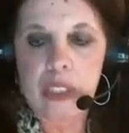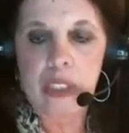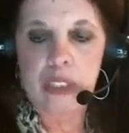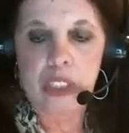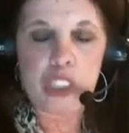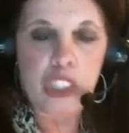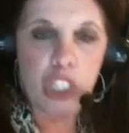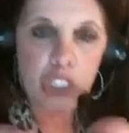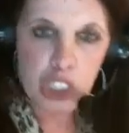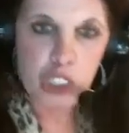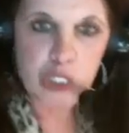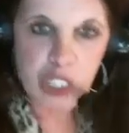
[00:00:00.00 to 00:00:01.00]
this nurse
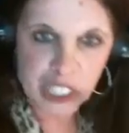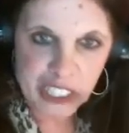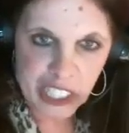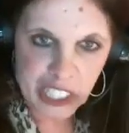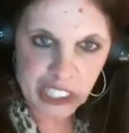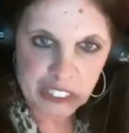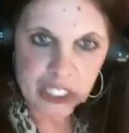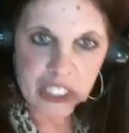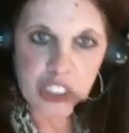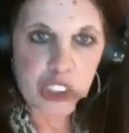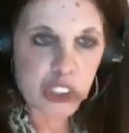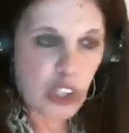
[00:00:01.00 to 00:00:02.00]
goes on there and
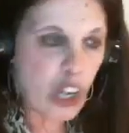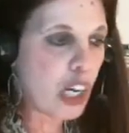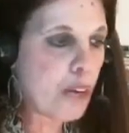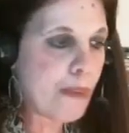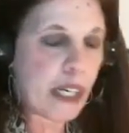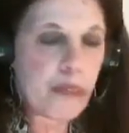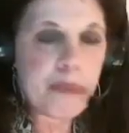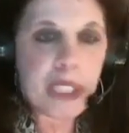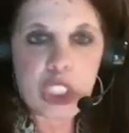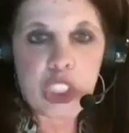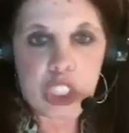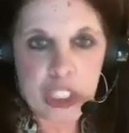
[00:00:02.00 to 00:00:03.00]
she's talking about a
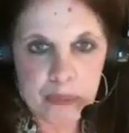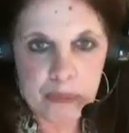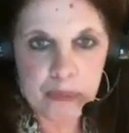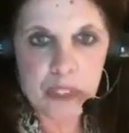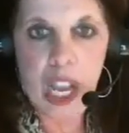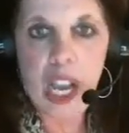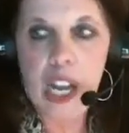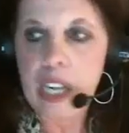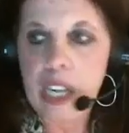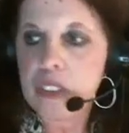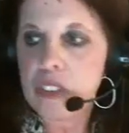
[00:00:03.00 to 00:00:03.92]
patient. And